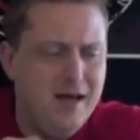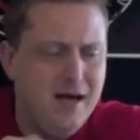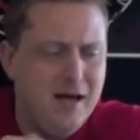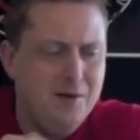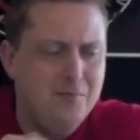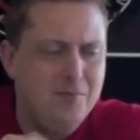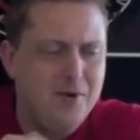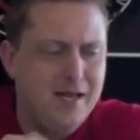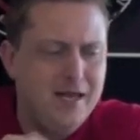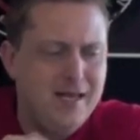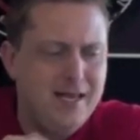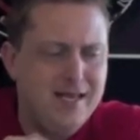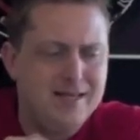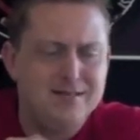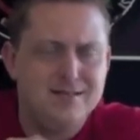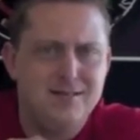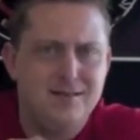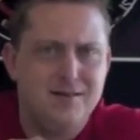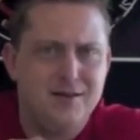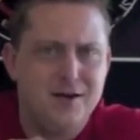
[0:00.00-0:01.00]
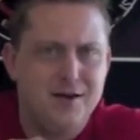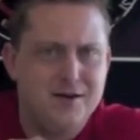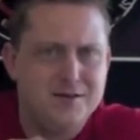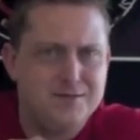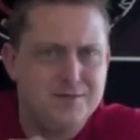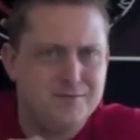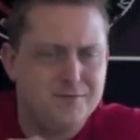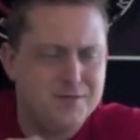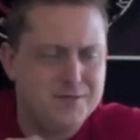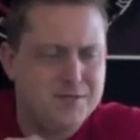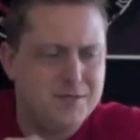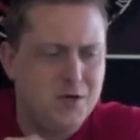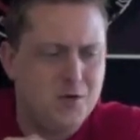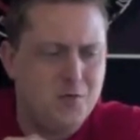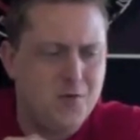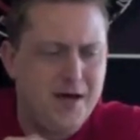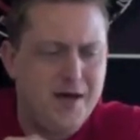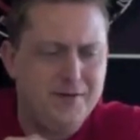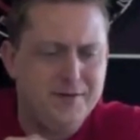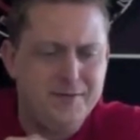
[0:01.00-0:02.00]
But I can see the controversy
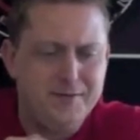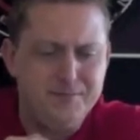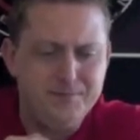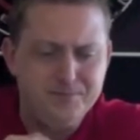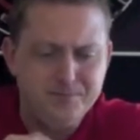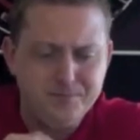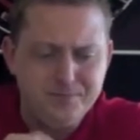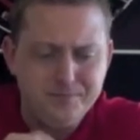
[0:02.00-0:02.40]
around it.